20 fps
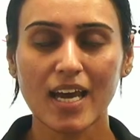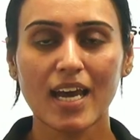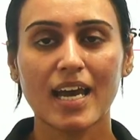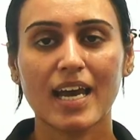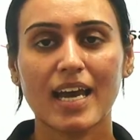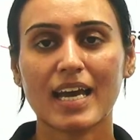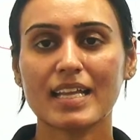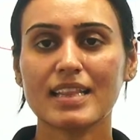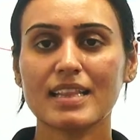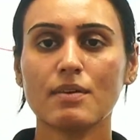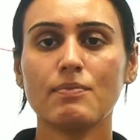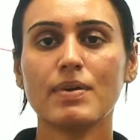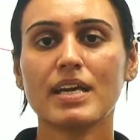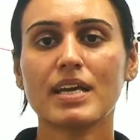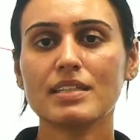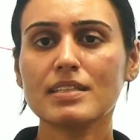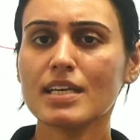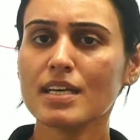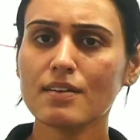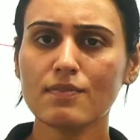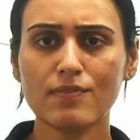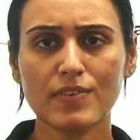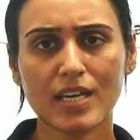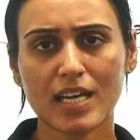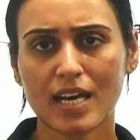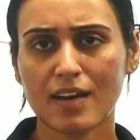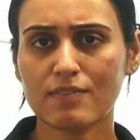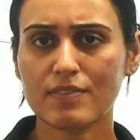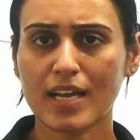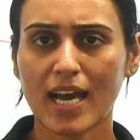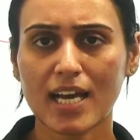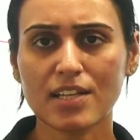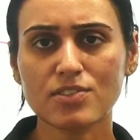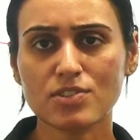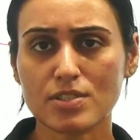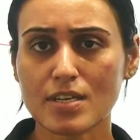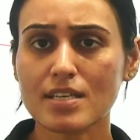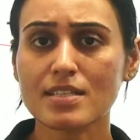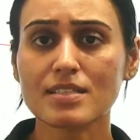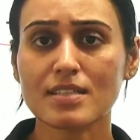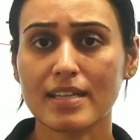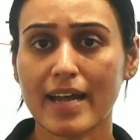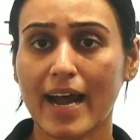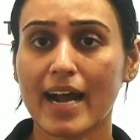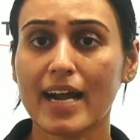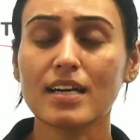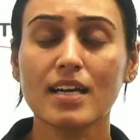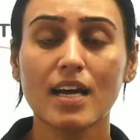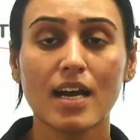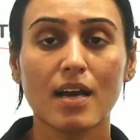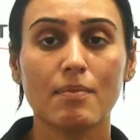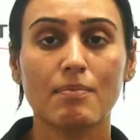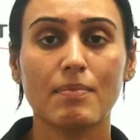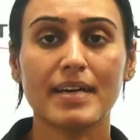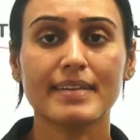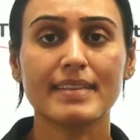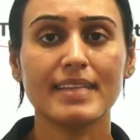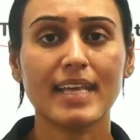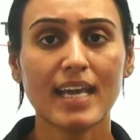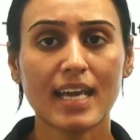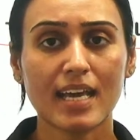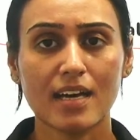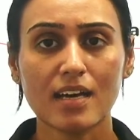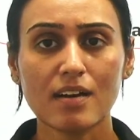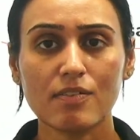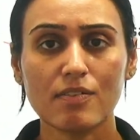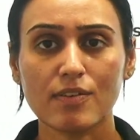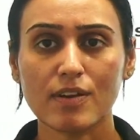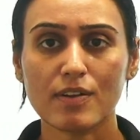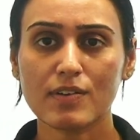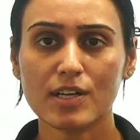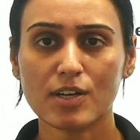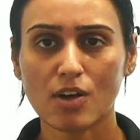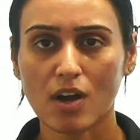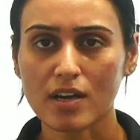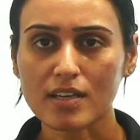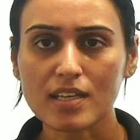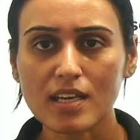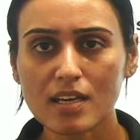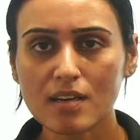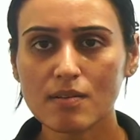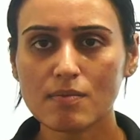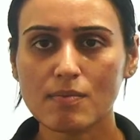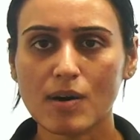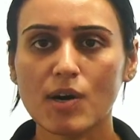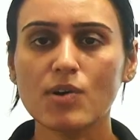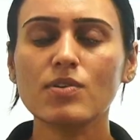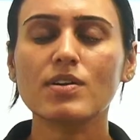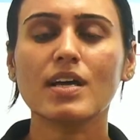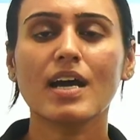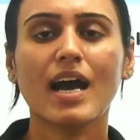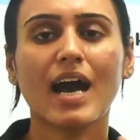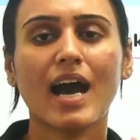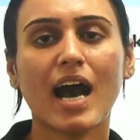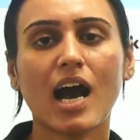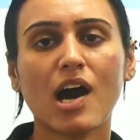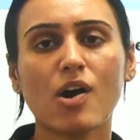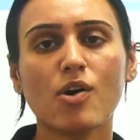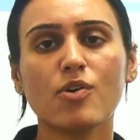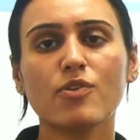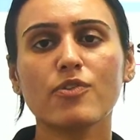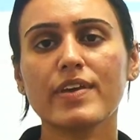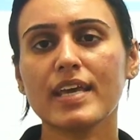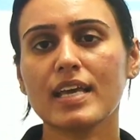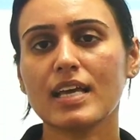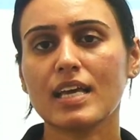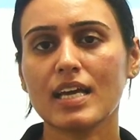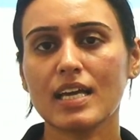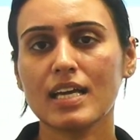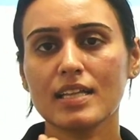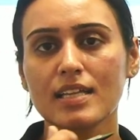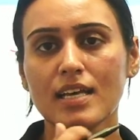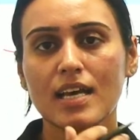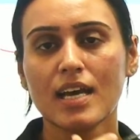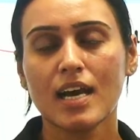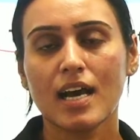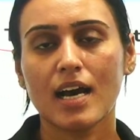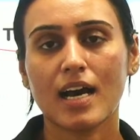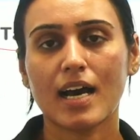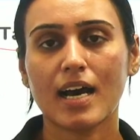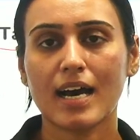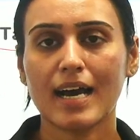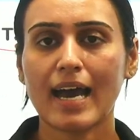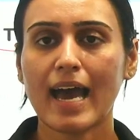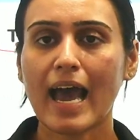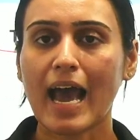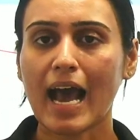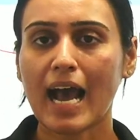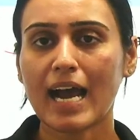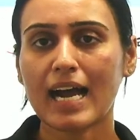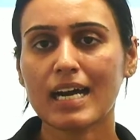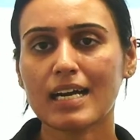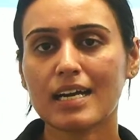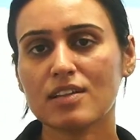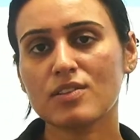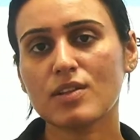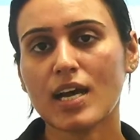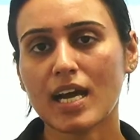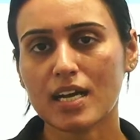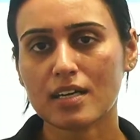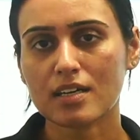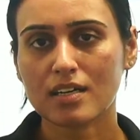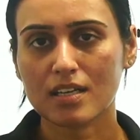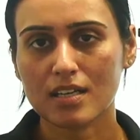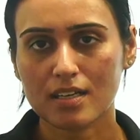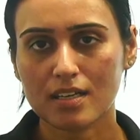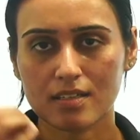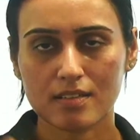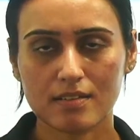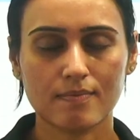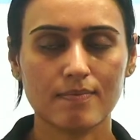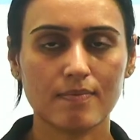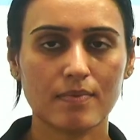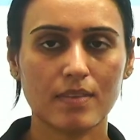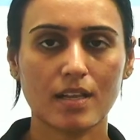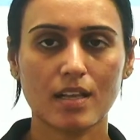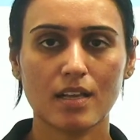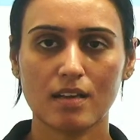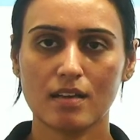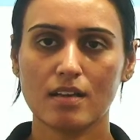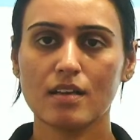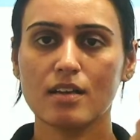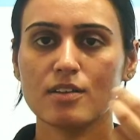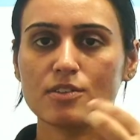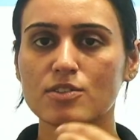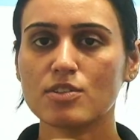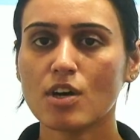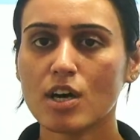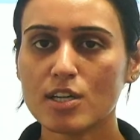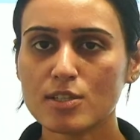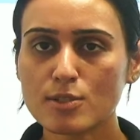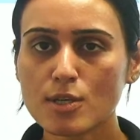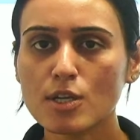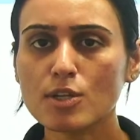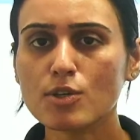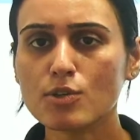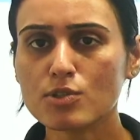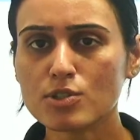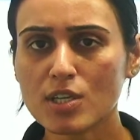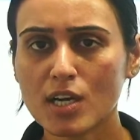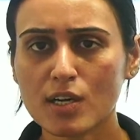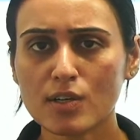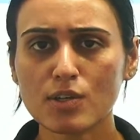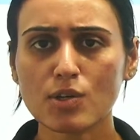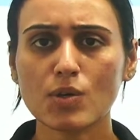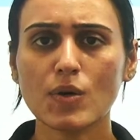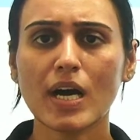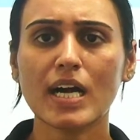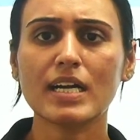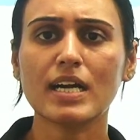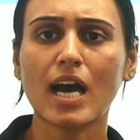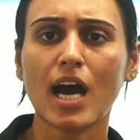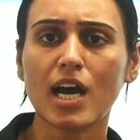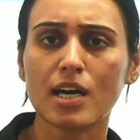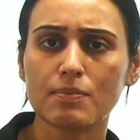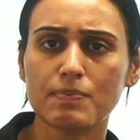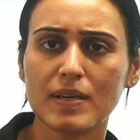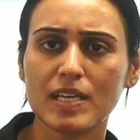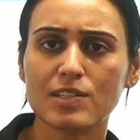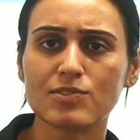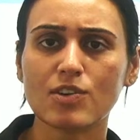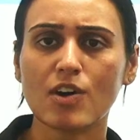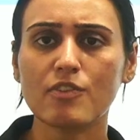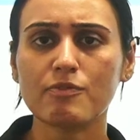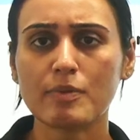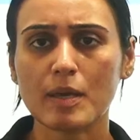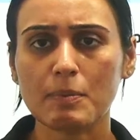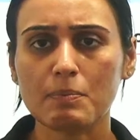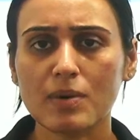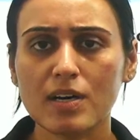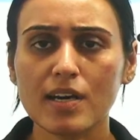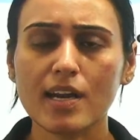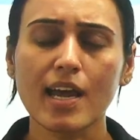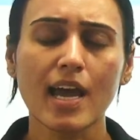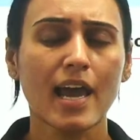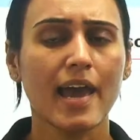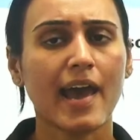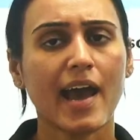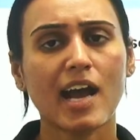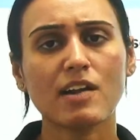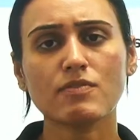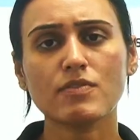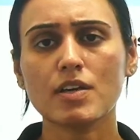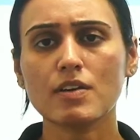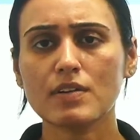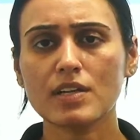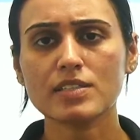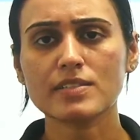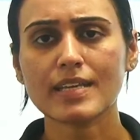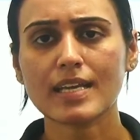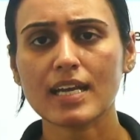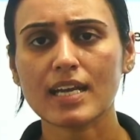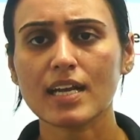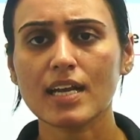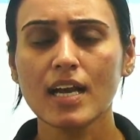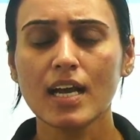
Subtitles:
In the beginning, we have done just that, but there we were talking about how we can add that salt solution to a dark piece of paper, and we will see